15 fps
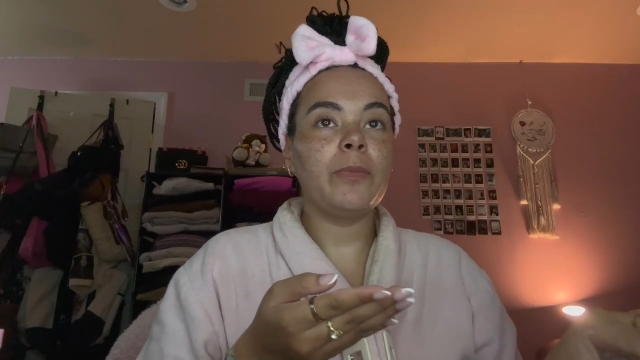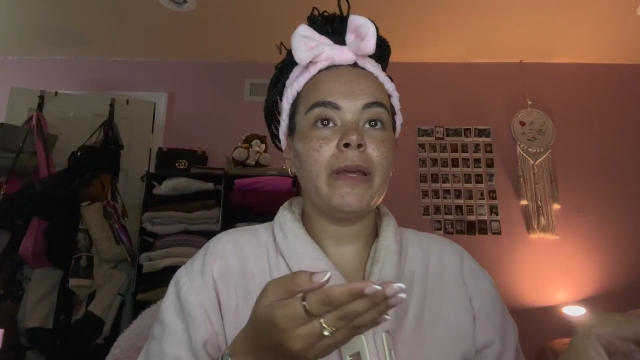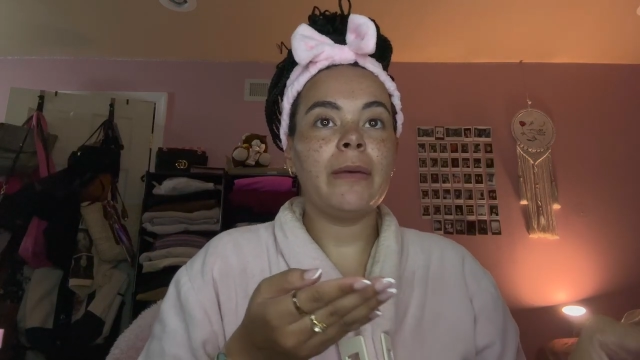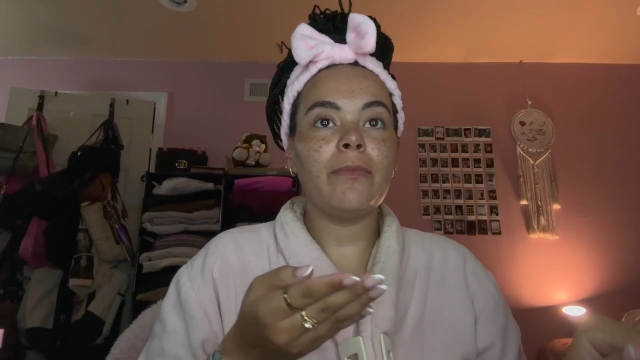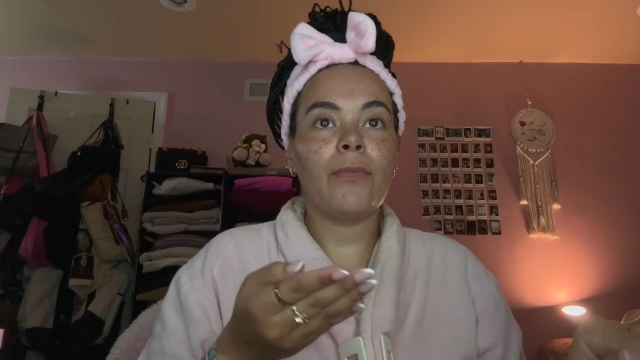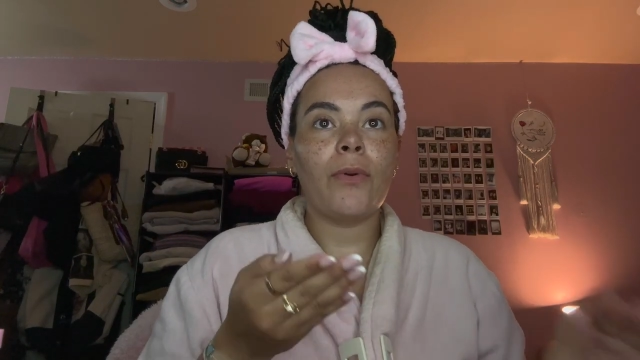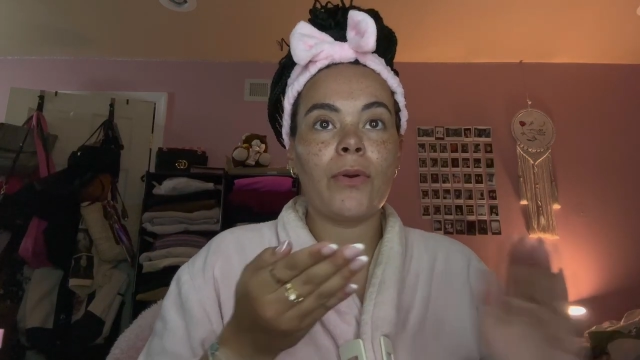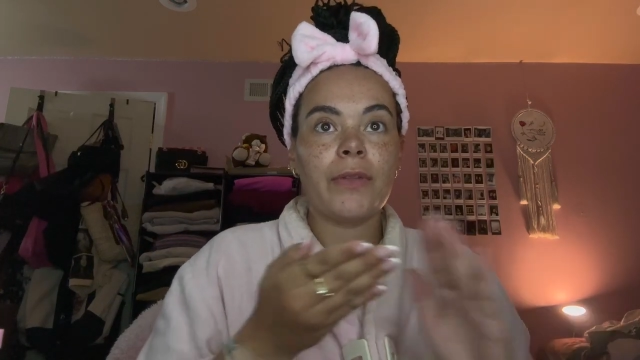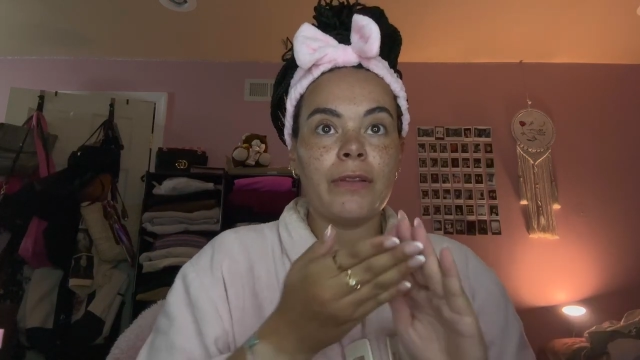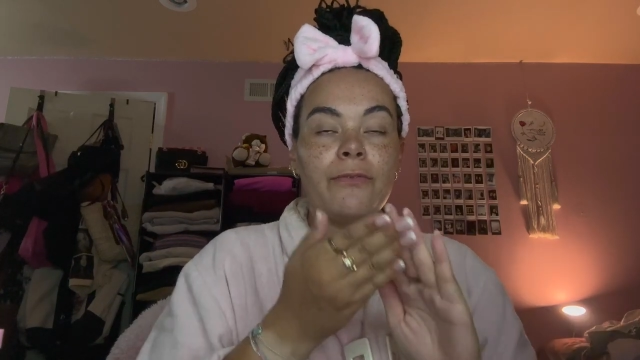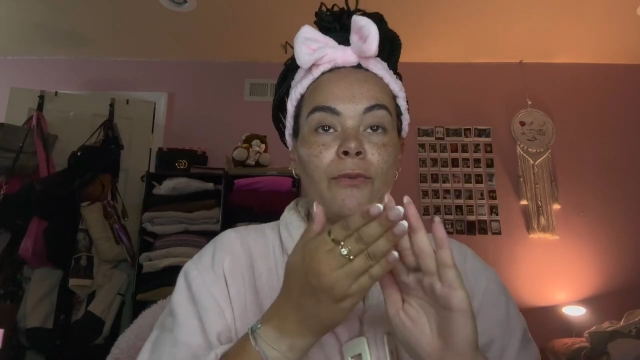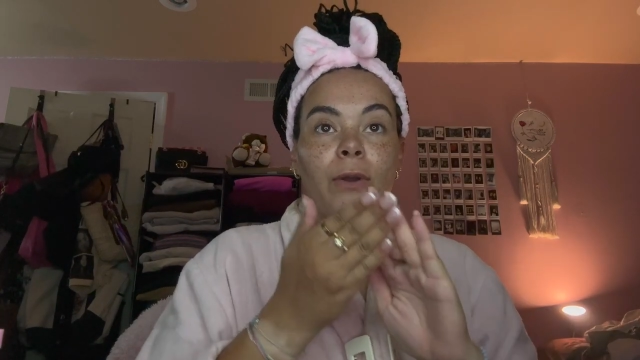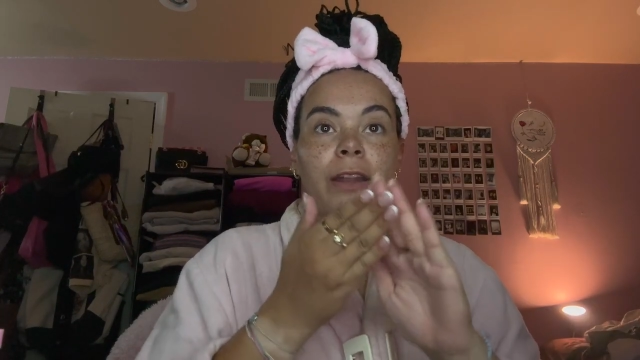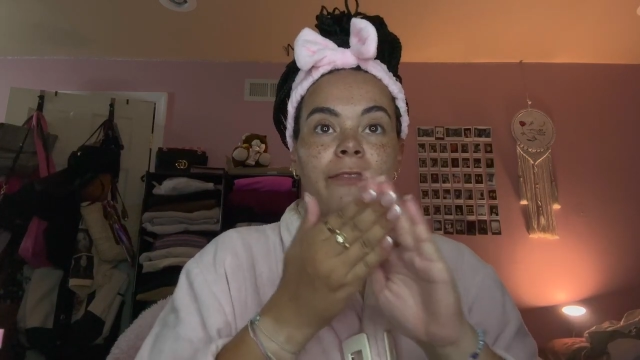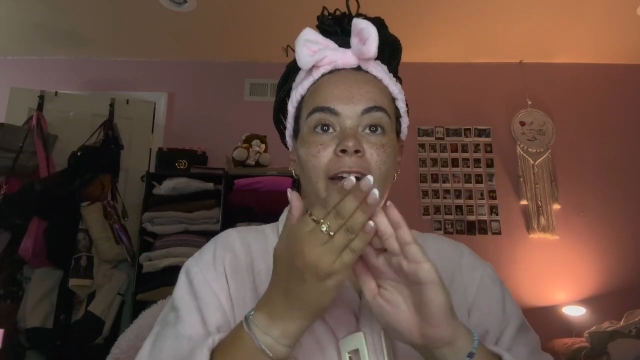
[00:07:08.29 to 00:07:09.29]
bit more than
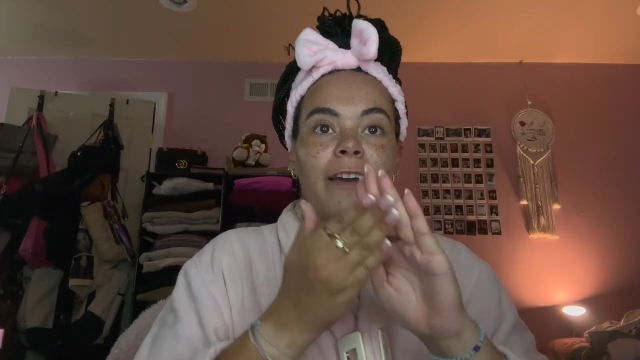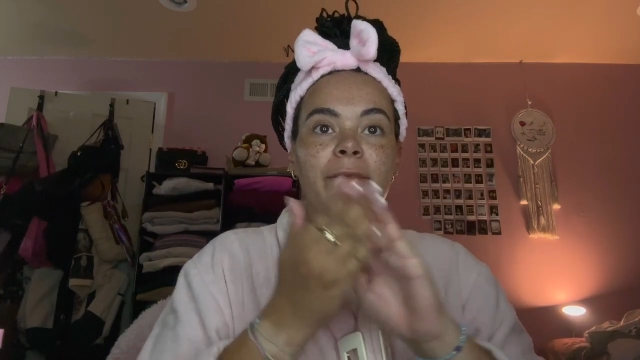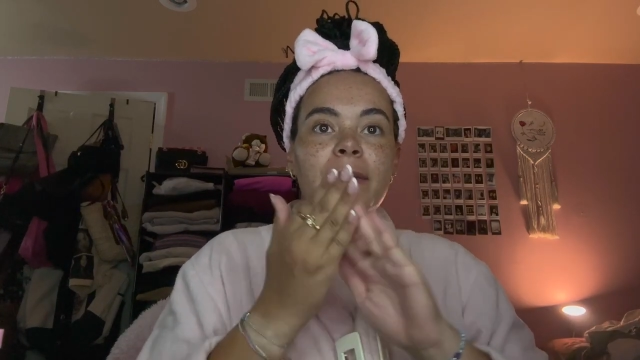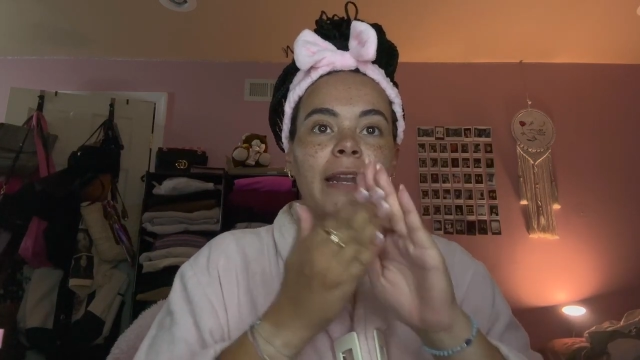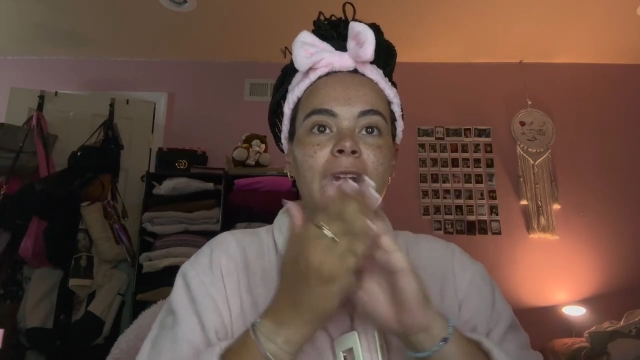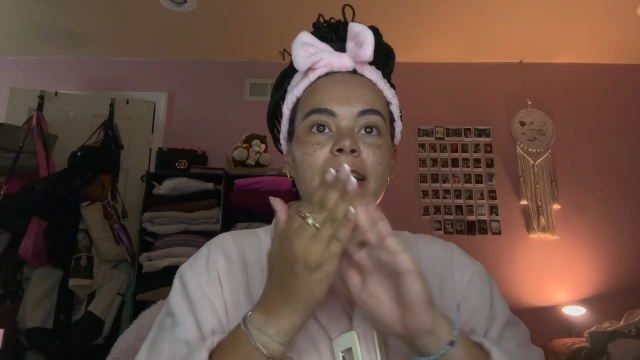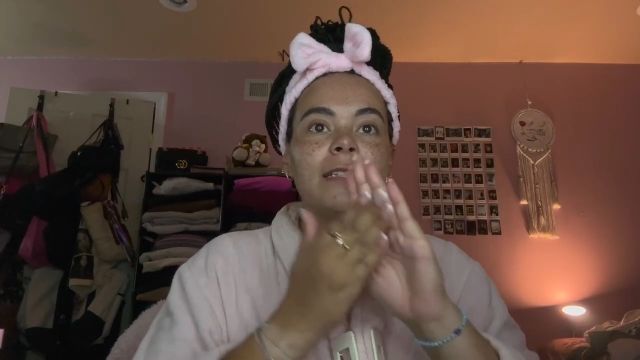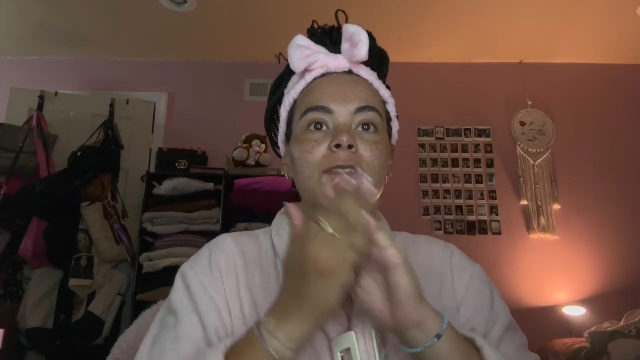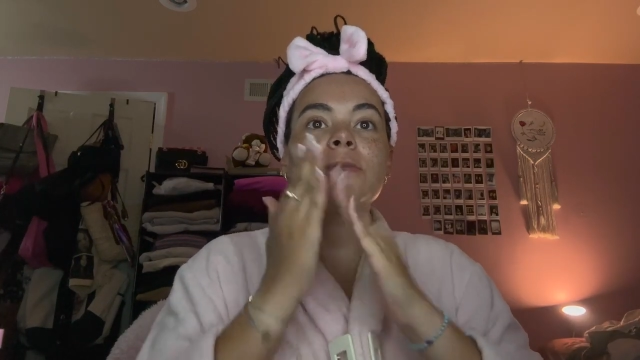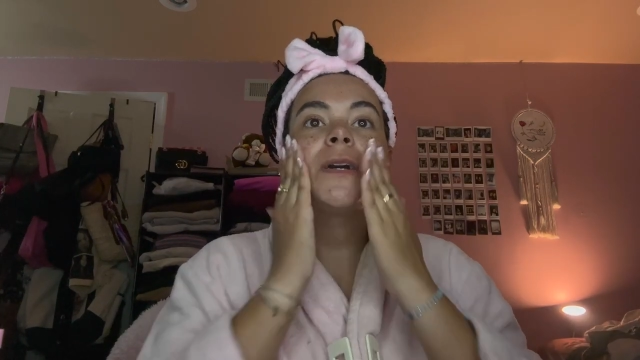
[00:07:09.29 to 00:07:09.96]
45 minutes,